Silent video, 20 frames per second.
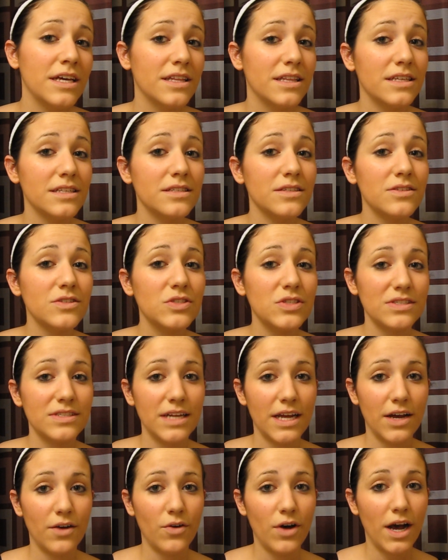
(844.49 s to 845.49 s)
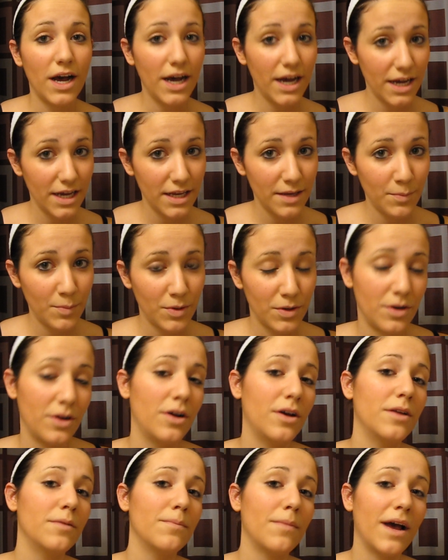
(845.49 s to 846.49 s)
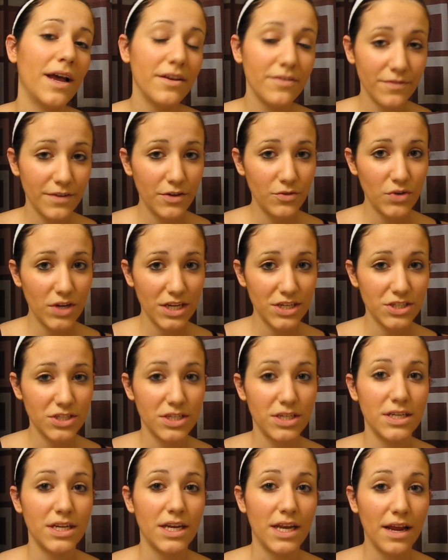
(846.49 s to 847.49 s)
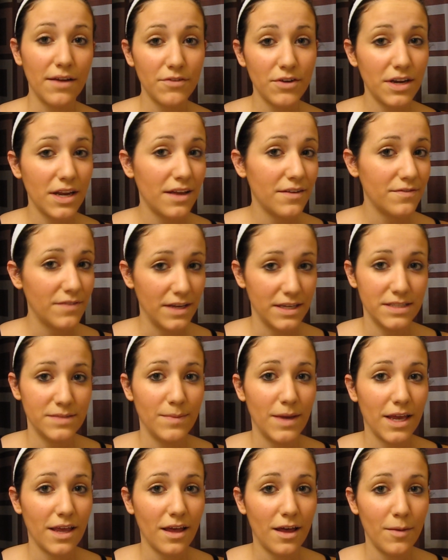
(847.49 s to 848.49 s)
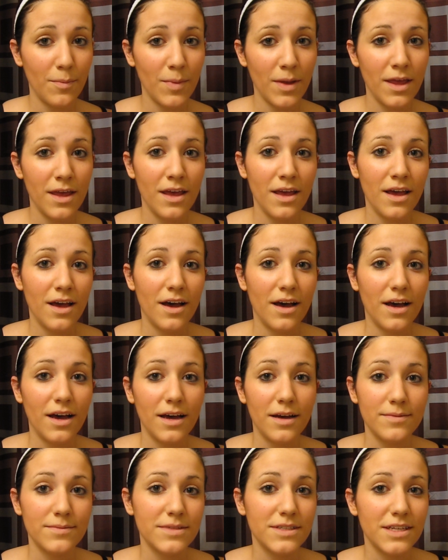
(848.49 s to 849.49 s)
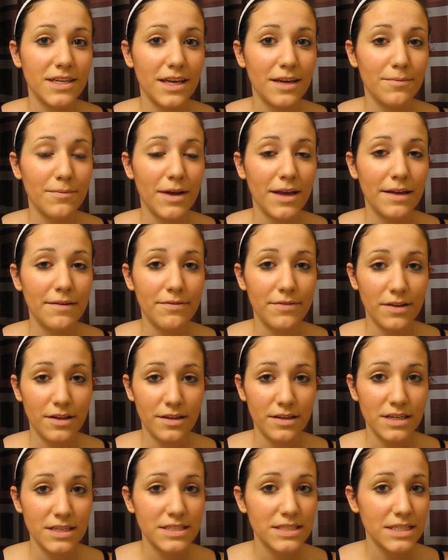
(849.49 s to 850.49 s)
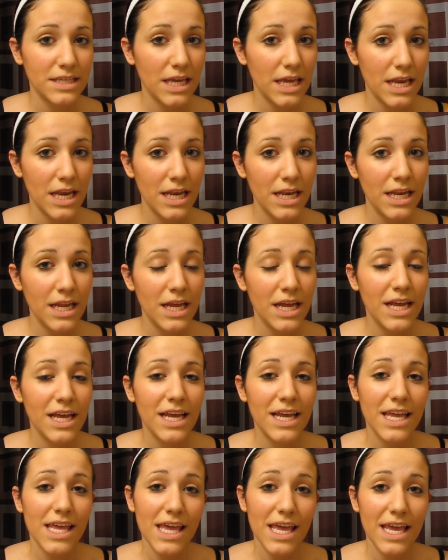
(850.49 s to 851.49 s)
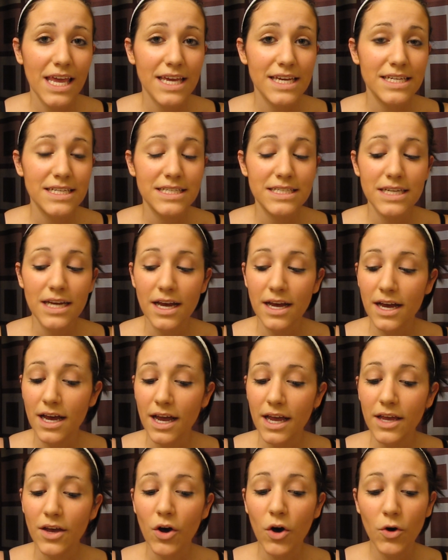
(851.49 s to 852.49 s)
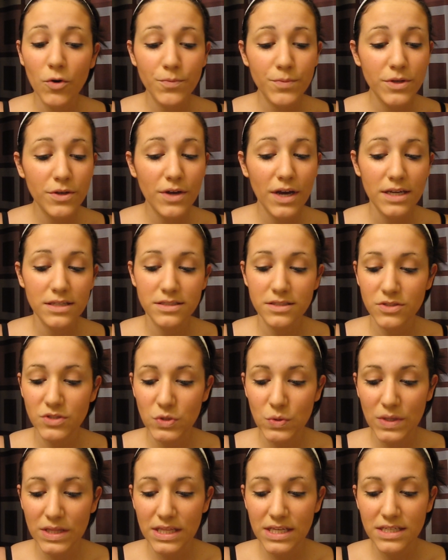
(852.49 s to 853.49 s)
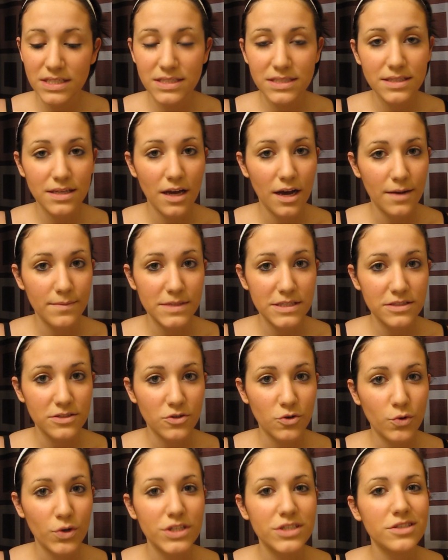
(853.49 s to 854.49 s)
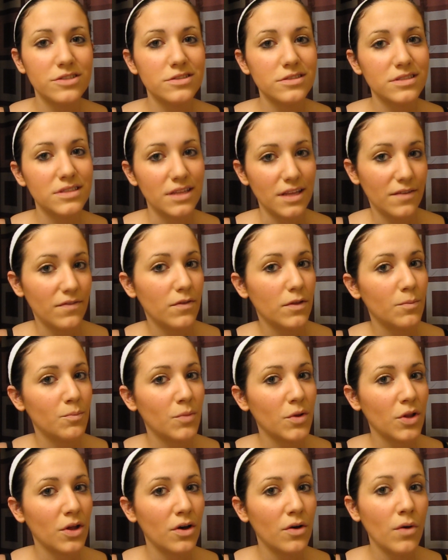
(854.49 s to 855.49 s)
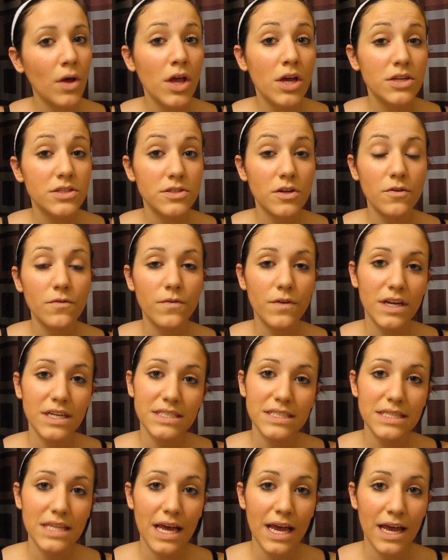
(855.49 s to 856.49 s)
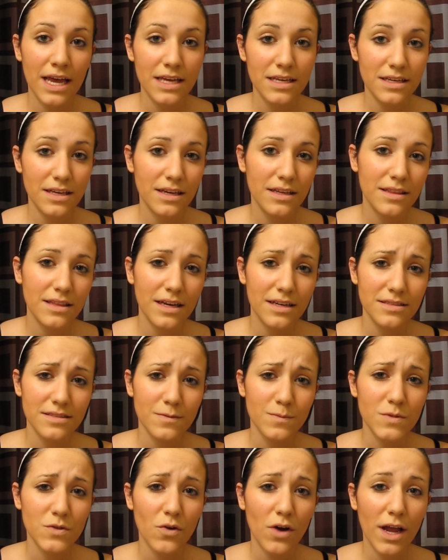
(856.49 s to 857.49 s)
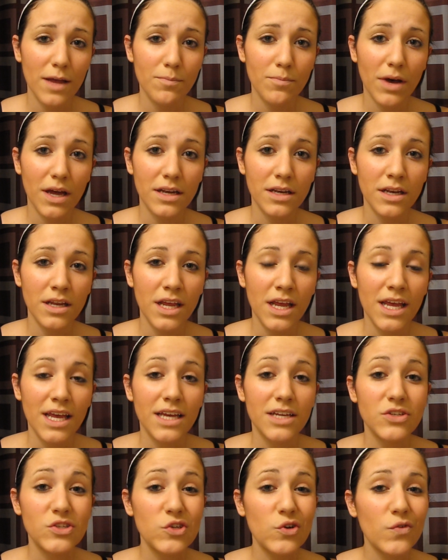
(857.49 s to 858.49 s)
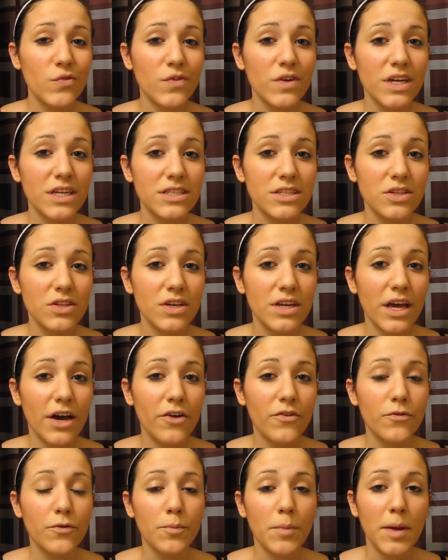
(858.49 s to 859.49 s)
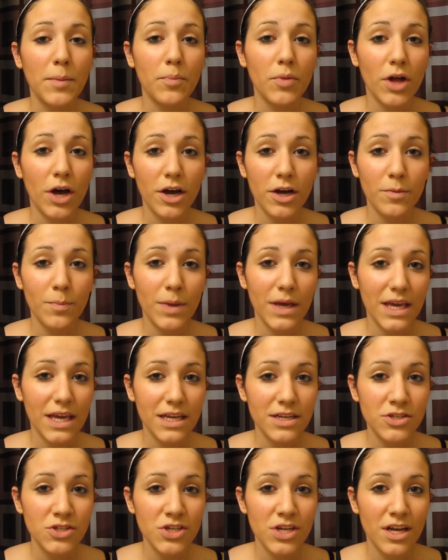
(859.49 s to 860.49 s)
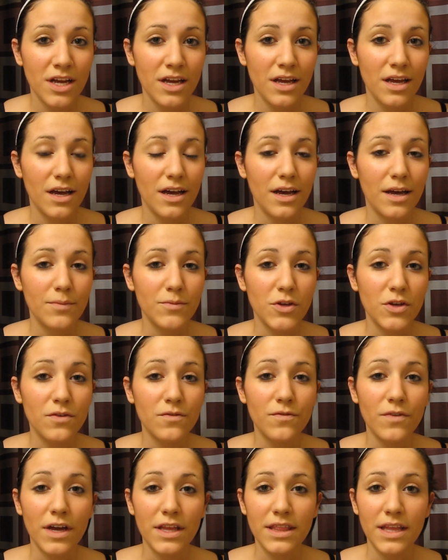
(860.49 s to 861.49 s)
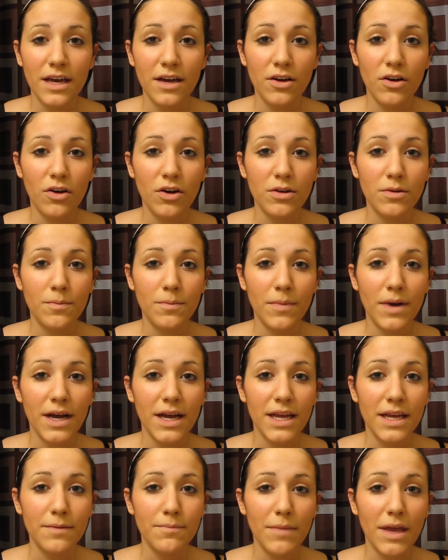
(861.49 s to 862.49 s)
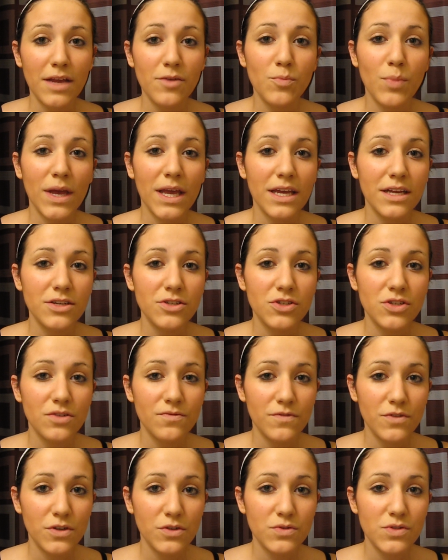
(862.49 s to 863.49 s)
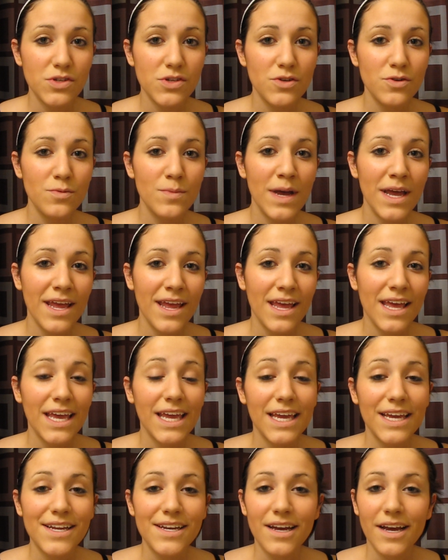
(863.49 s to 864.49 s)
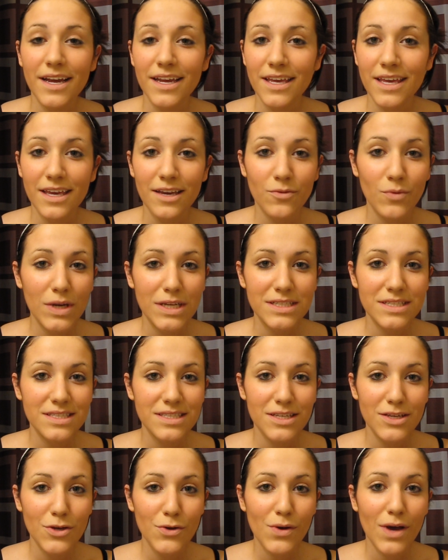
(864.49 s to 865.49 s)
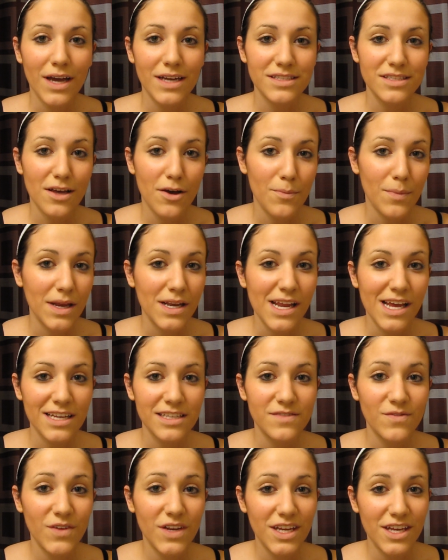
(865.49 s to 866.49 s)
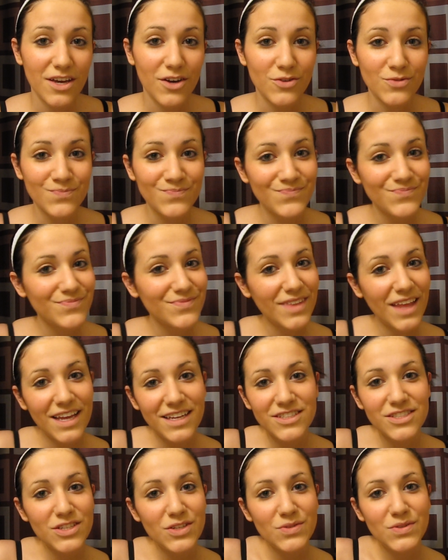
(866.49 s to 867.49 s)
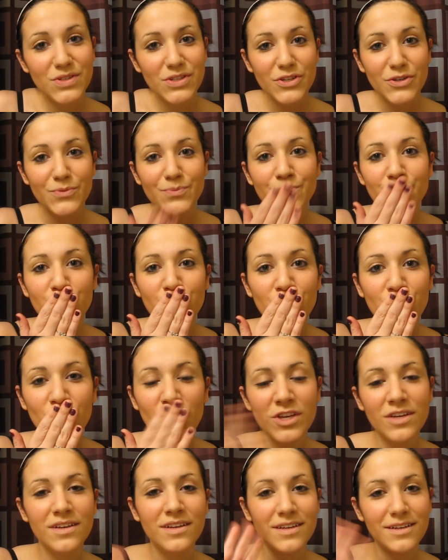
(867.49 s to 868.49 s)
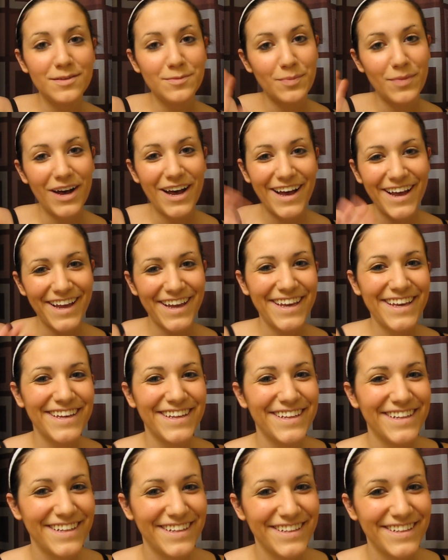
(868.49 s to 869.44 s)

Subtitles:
This is just how I put on my foundation and everyday face makeup to get my flawless skin. And I hope you guys enjoyed this. Comments or questions, leave them below. Don't forget to hit that subscribe button. And don't forget to look out for my blog page. You can find that on my main page of YouTube. And I can't wait to see you guys on my next video. Thanks, YouTube. Bye.